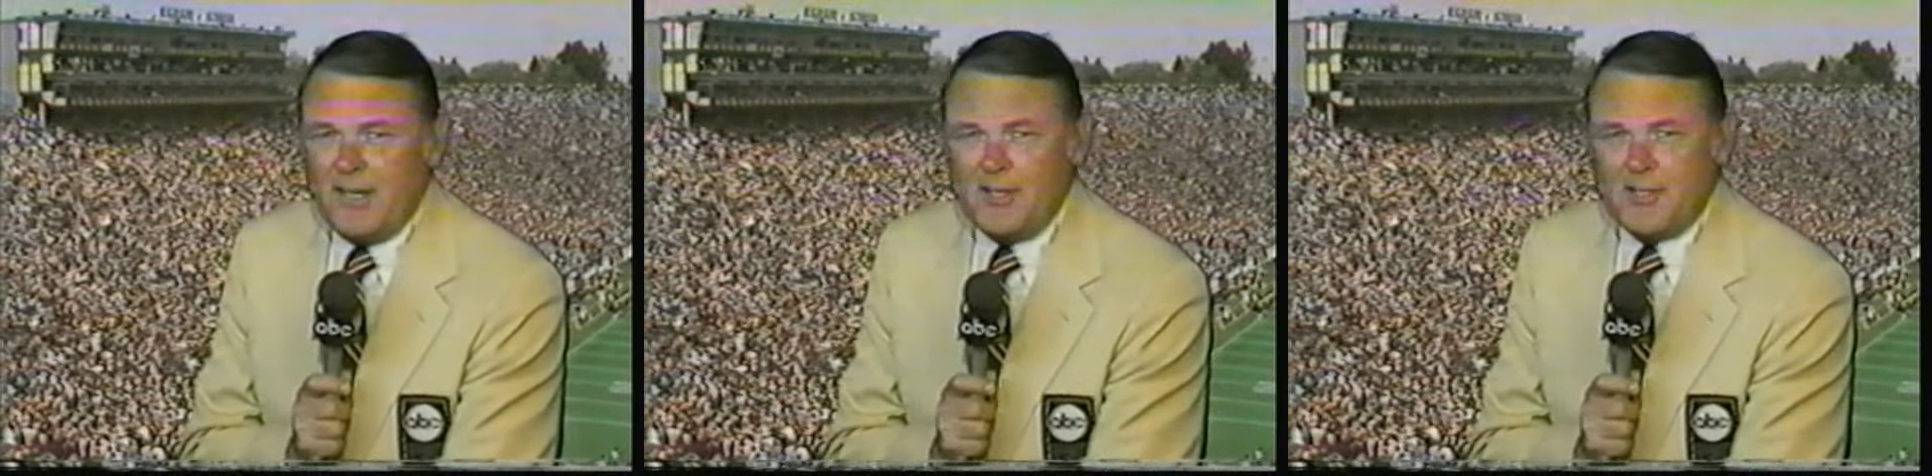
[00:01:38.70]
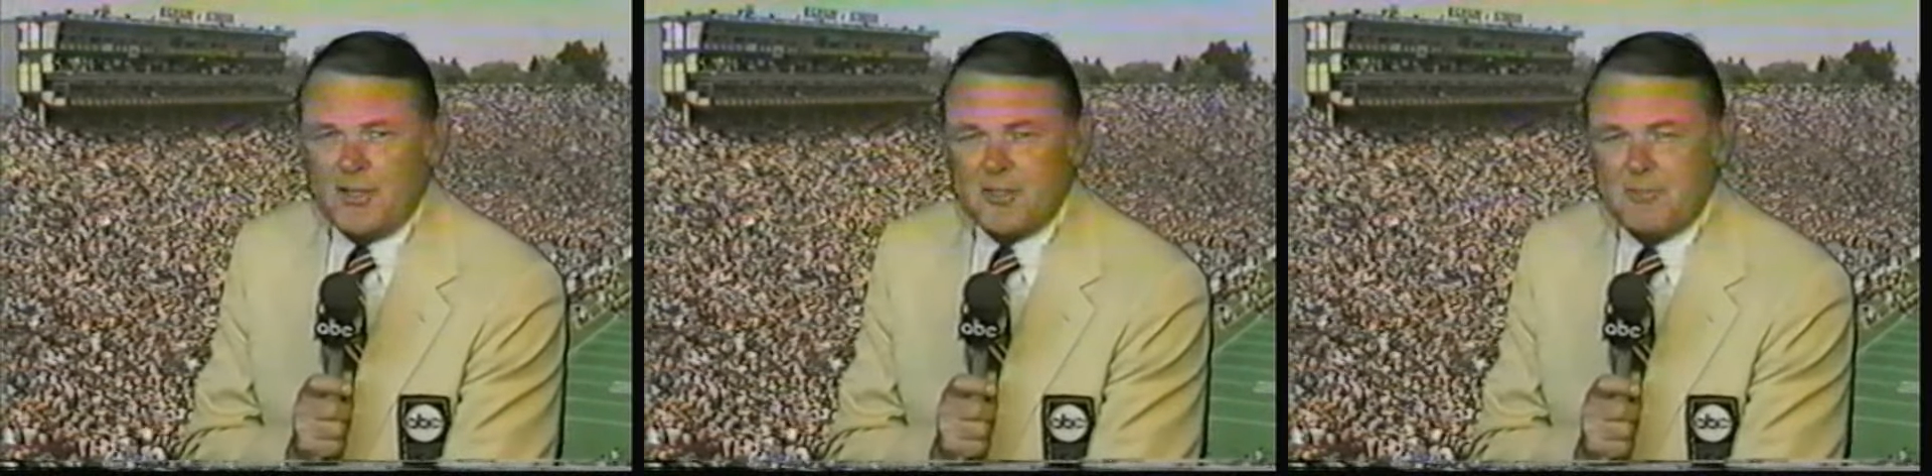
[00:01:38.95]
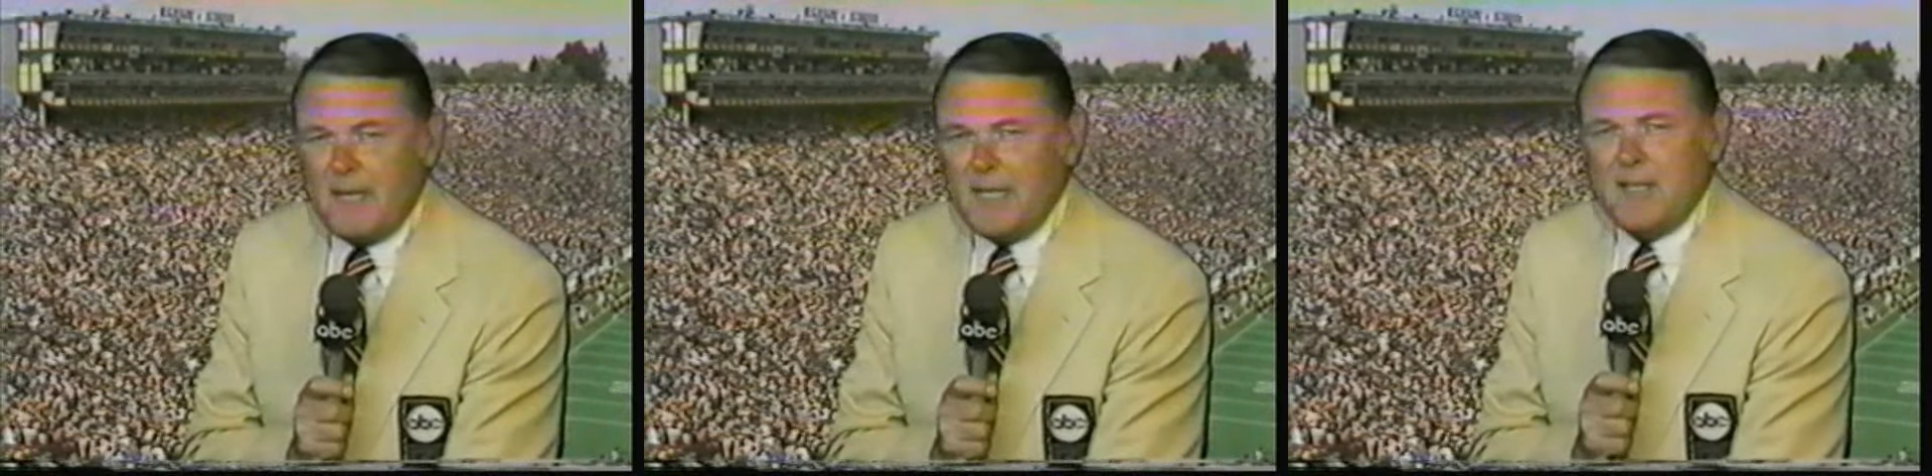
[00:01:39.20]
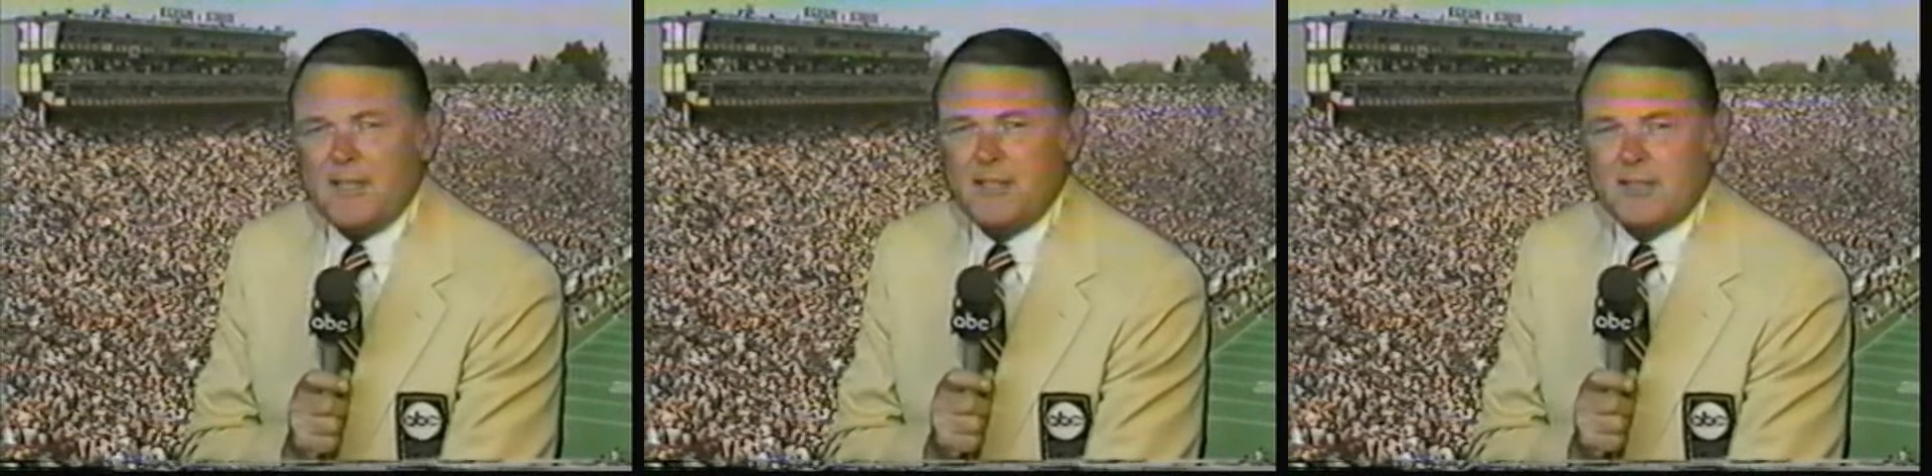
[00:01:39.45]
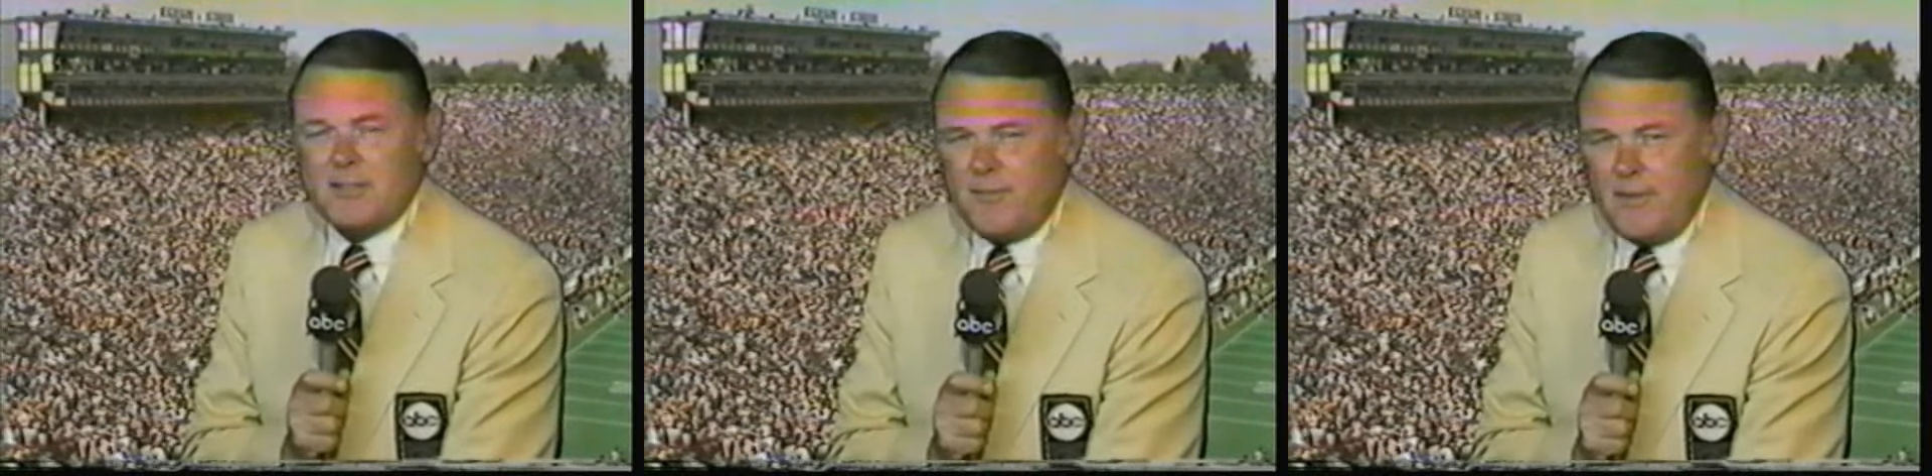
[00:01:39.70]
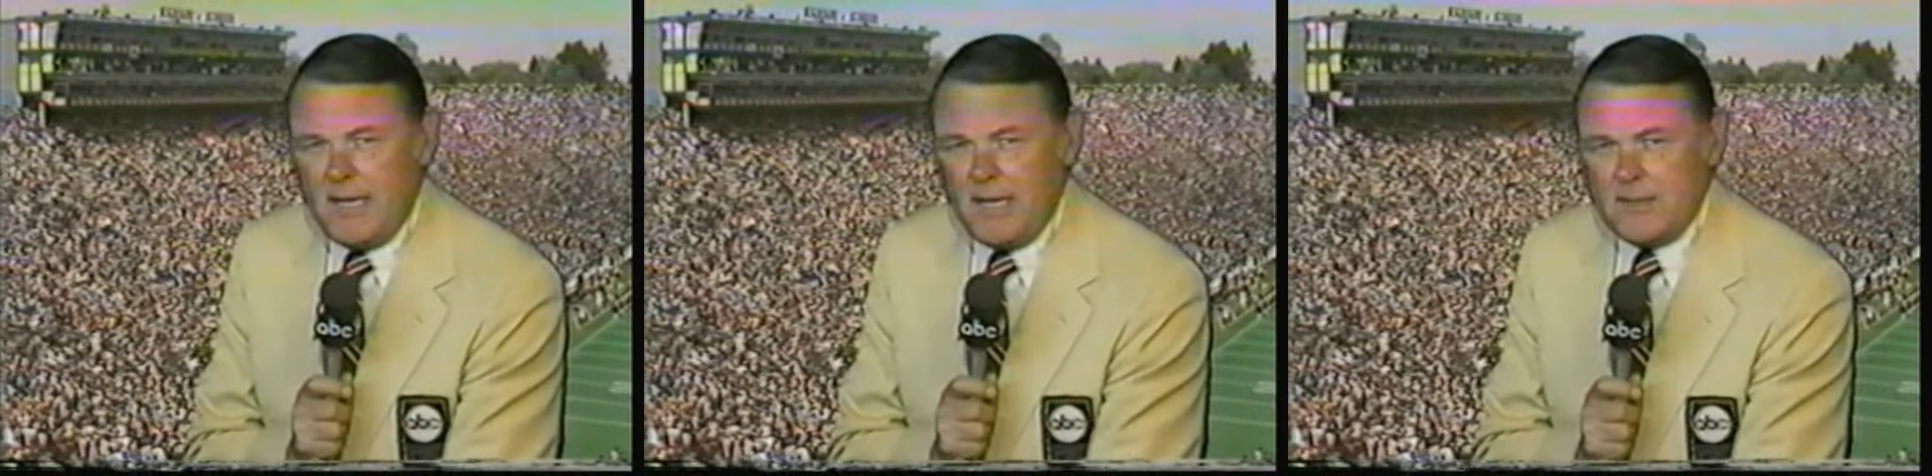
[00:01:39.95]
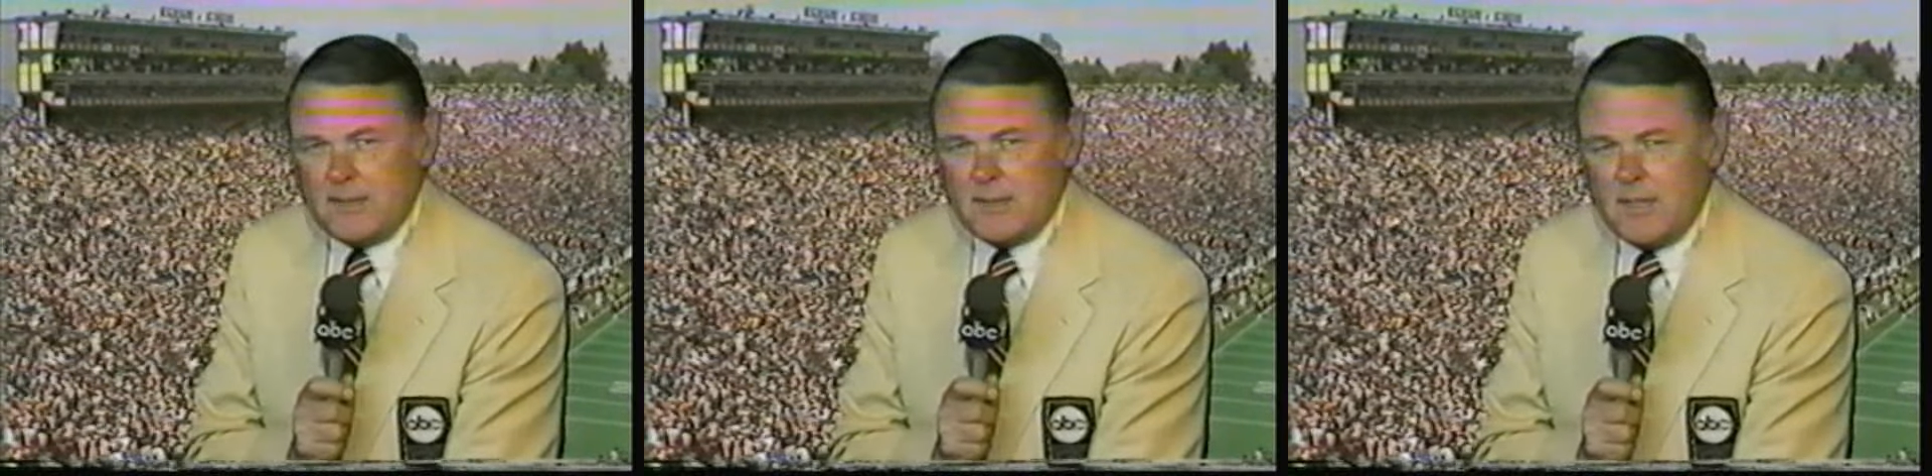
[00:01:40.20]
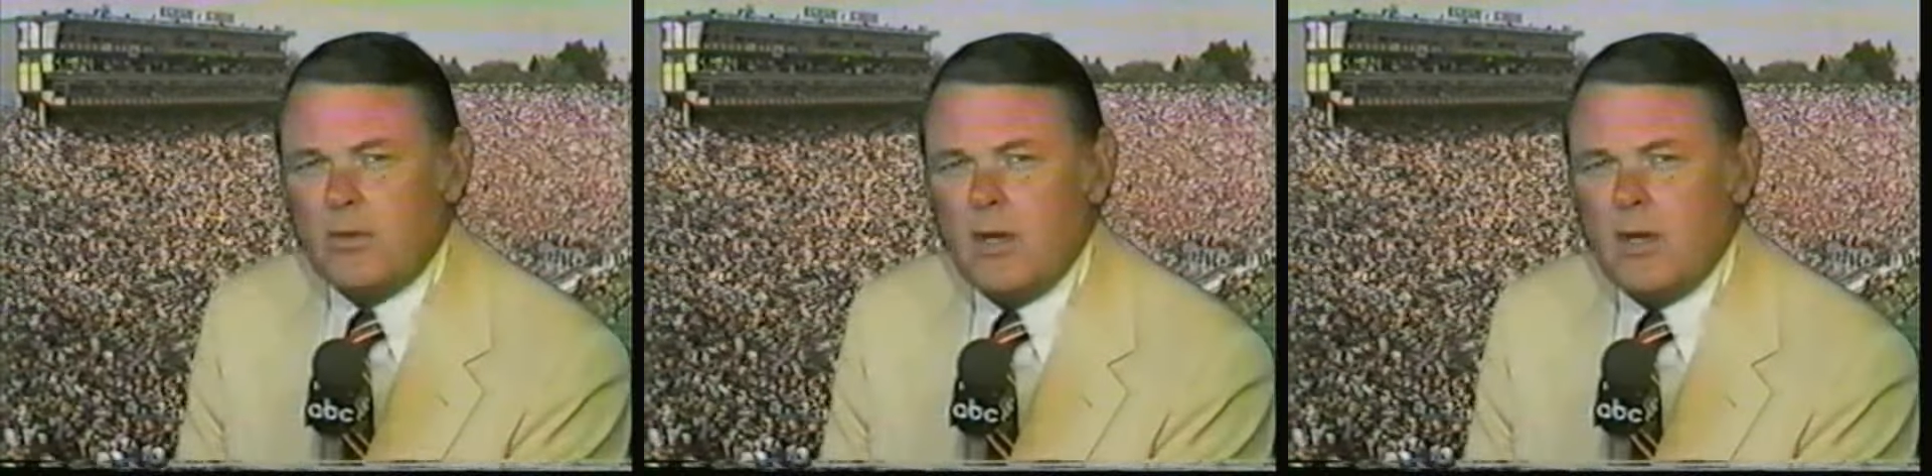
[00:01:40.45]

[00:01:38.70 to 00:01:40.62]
legions, millions of fans.